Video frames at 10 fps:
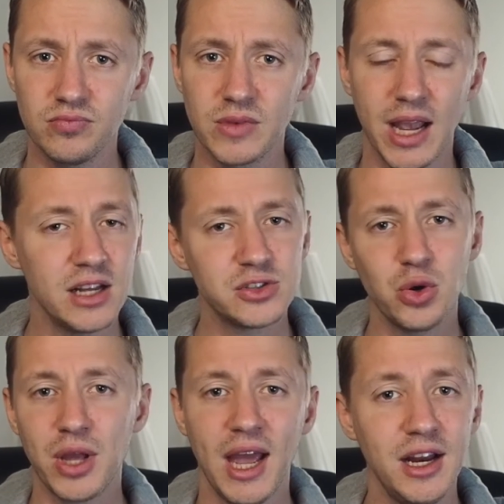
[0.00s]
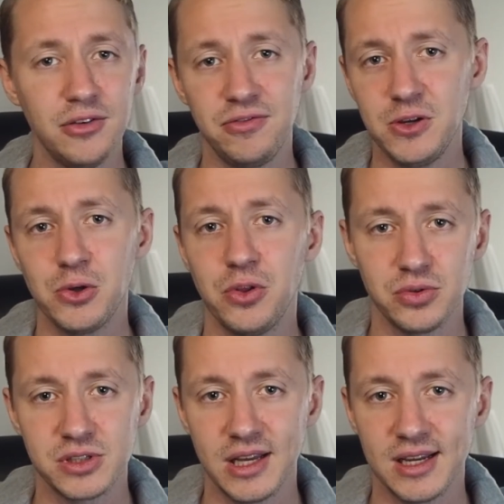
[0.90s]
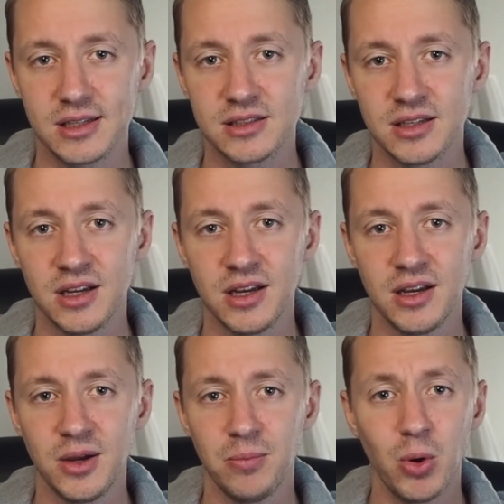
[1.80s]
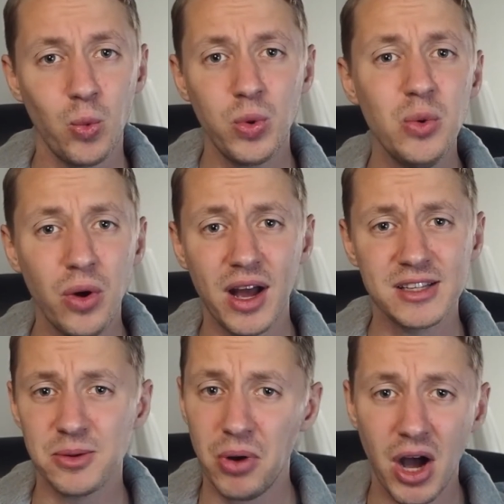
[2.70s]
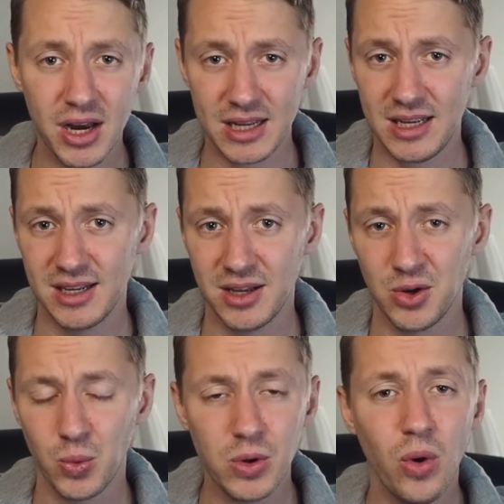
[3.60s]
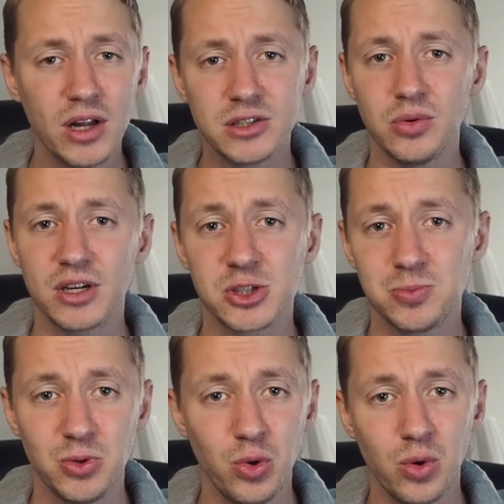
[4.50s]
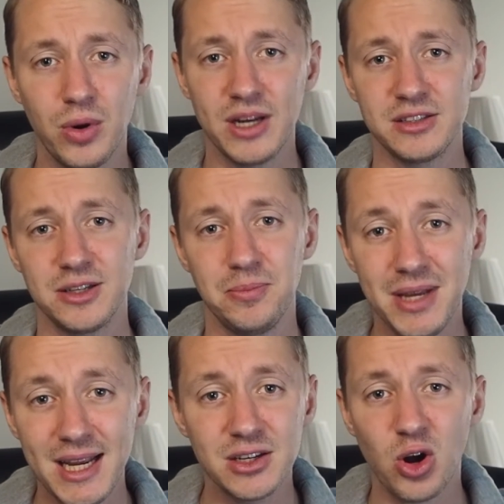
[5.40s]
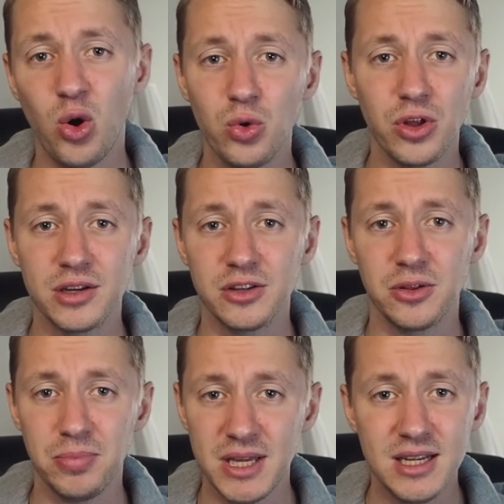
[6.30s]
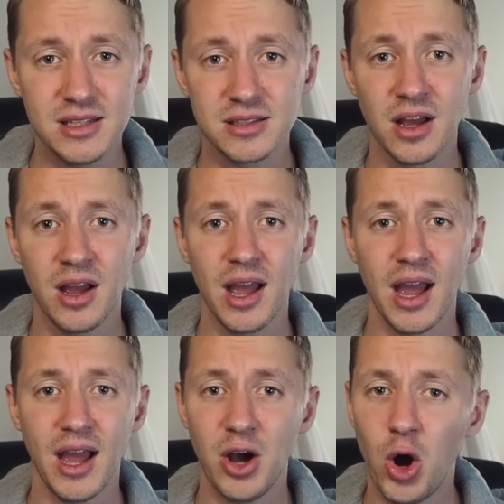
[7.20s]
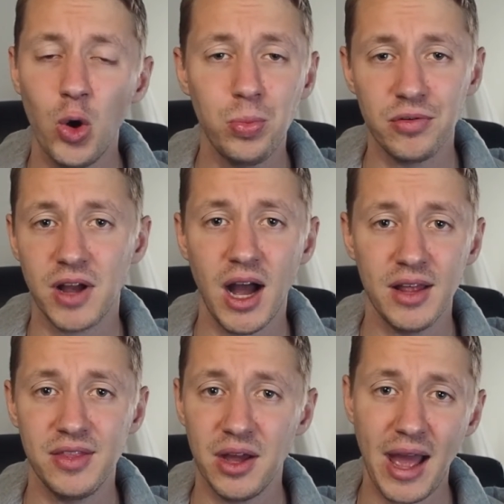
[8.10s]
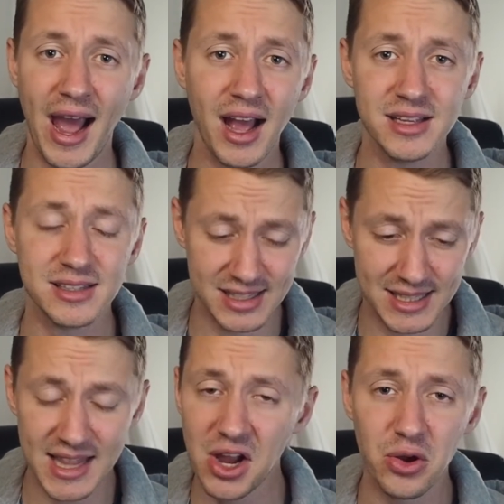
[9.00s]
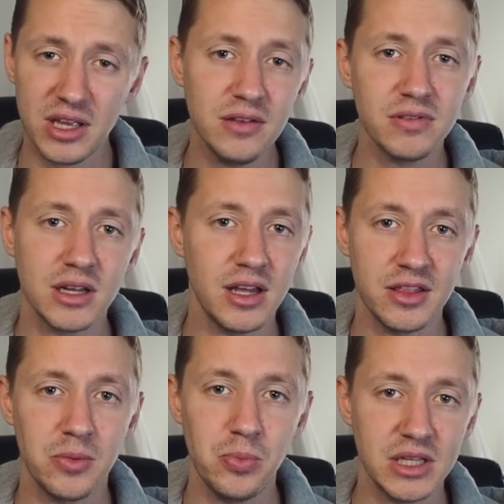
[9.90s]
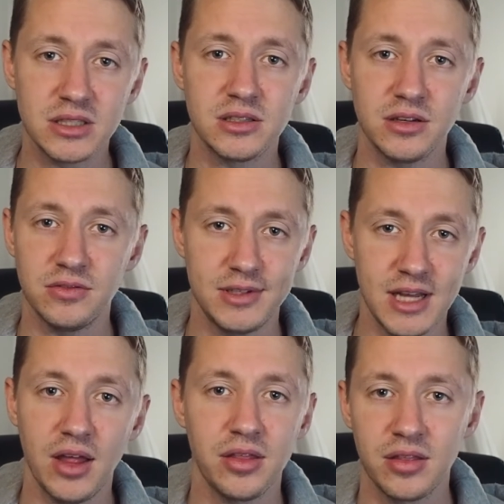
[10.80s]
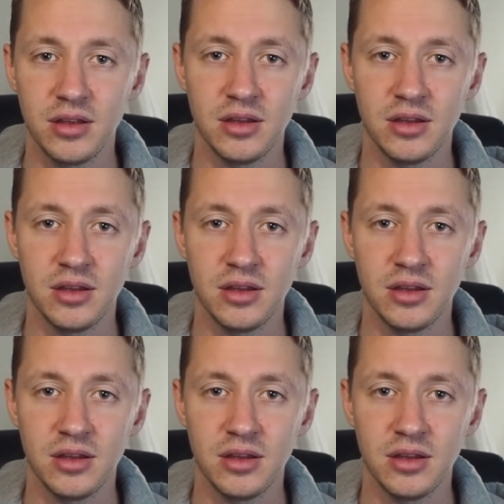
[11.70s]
And it's okay to feel those things. But we want, as a body, we want to explore what does it mean to hold on to the peace and hope of God that has is there even in the midst of death.